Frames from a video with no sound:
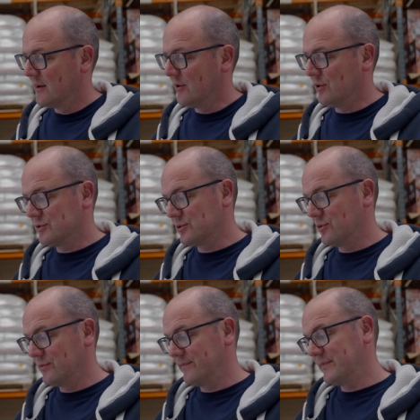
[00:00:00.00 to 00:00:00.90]

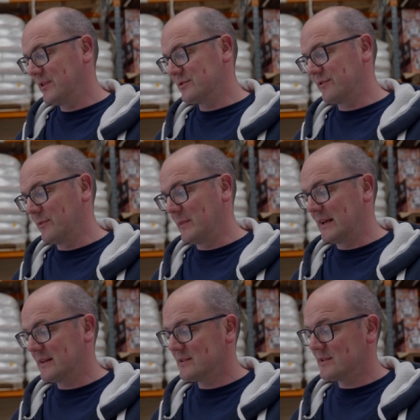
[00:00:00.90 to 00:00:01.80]
Also, there's
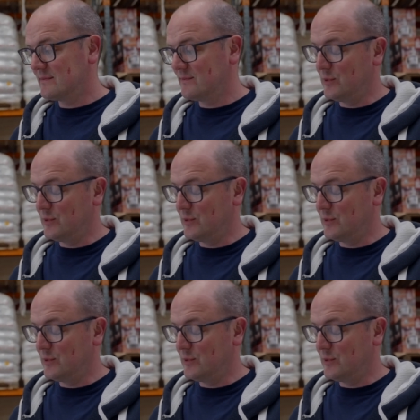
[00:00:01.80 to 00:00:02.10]
Fermentis.